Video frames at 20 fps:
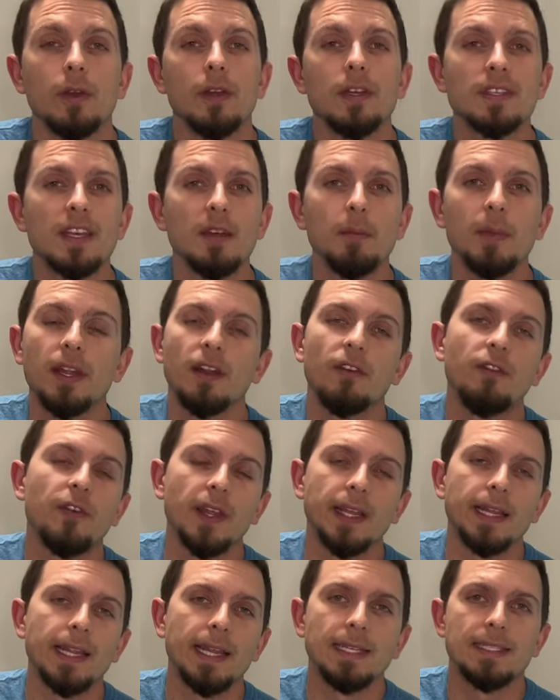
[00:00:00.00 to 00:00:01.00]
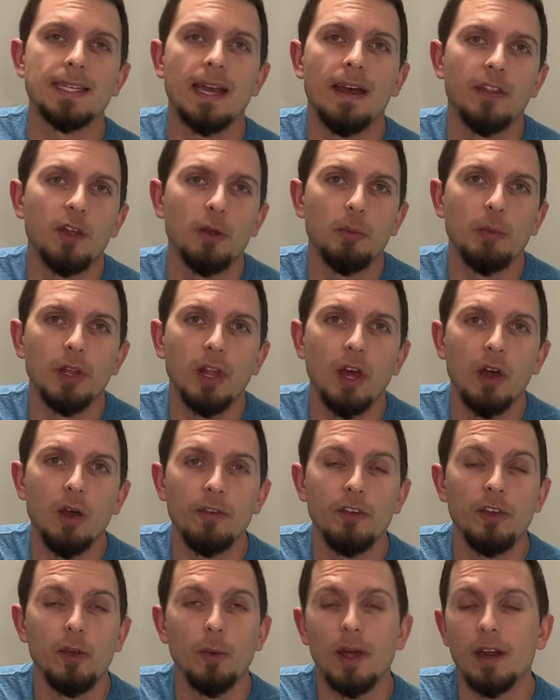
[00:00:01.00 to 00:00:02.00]
there is going to be an affiliate link down there below if
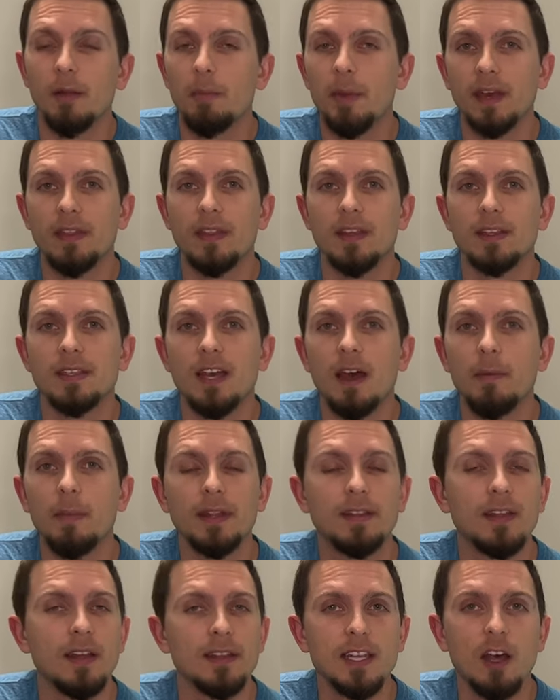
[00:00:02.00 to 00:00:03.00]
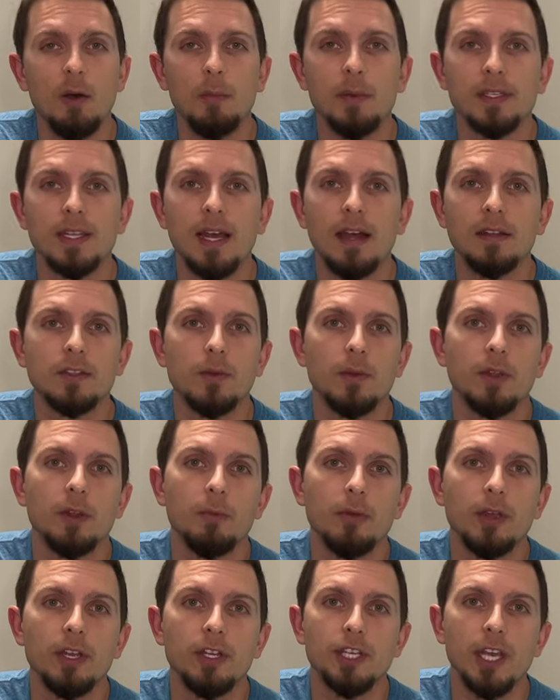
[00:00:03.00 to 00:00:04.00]
you want to pick this up. That does help us out, so we'd
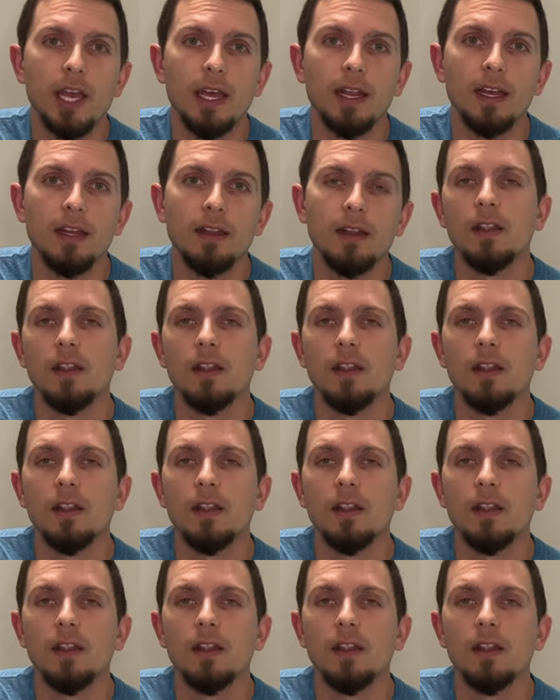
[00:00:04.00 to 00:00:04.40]
appreciate it.